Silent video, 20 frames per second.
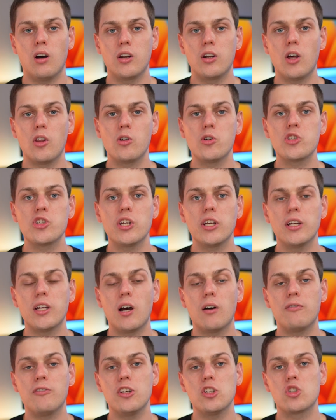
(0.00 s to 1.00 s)
Another
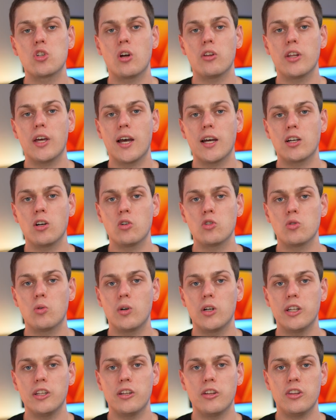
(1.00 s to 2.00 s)
standout feature on the Echo
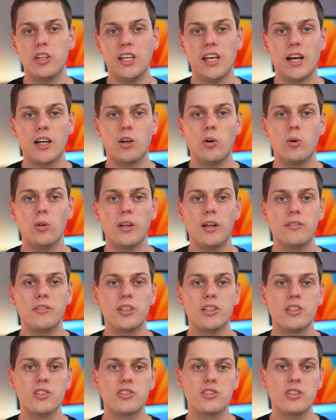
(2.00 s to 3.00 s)
20 that the Echo
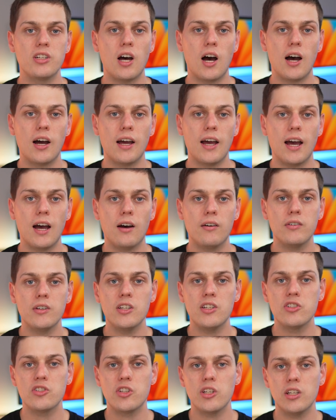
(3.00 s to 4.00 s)
11 does not have
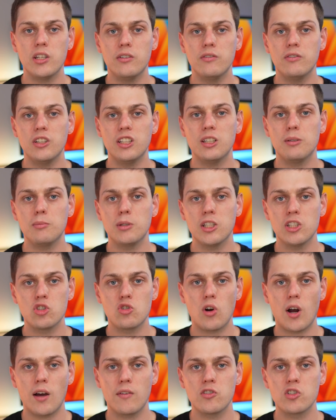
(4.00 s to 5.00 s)
is the NVMe
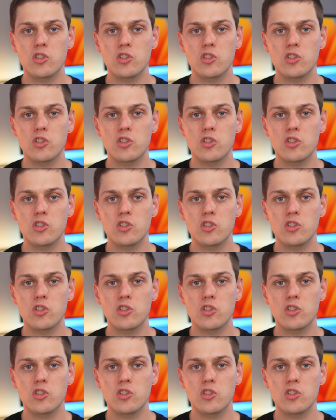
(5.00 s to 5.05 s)
drive